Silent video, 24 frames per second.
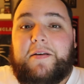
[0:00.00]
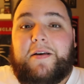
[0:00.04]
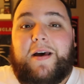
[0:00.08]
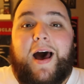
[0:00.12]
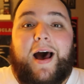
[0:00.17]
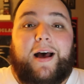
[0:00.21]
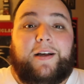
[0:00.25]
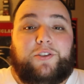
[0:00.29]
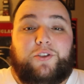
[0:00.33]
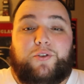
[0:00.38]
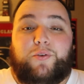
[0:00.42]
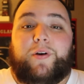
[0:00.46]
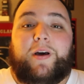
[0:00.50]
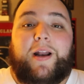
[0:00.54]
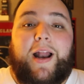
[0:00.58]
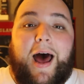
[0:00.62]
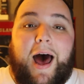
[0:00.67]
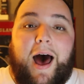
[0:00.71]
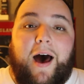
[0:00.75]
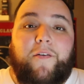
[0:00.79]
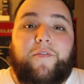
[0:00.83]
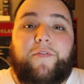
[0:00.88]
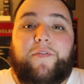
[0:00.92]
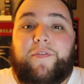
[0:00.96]
as you could
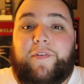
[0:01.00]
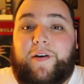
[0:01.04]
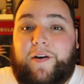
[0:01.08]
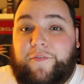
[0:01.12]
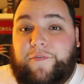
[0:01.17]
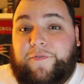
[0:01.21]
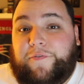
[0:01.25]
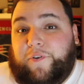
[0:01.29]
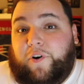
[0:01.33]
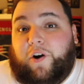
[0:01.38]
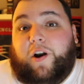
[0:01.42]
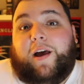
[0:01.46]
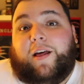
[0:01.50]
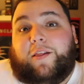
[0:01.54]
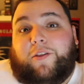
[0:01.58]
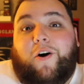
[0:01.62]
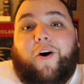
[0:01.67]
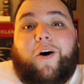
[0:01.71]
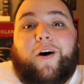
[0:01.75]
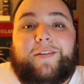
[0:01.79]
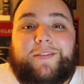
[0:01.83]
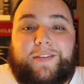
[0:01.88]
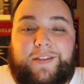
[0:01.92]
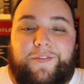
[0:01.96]
have for a
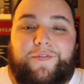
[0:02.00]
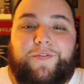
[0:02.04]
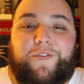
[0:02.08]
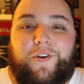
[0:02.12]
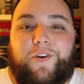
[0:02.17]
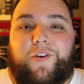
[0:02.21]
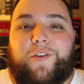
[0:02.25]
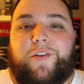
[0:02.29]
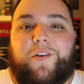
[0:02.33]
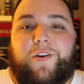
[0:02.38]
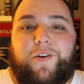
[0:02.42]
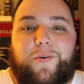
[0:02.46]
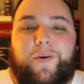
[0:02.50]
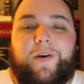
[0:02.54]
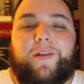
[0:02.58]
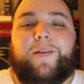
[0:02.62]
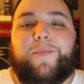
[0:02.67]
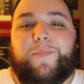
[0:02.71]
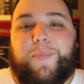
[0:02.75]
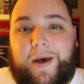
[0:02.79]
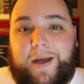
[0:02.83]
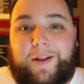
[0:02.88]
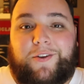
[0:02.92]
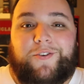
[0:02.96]
loss if you're the New
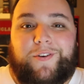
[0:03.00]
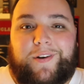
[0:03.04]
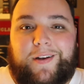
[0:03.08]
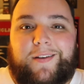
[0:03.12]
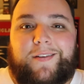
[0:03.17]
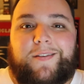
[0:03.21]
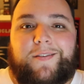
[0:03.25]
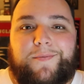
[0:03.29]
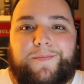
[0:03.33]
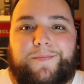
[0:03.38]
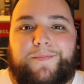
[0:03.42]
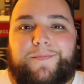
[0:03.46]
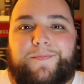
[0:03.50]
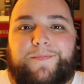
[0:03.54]
England Patriots.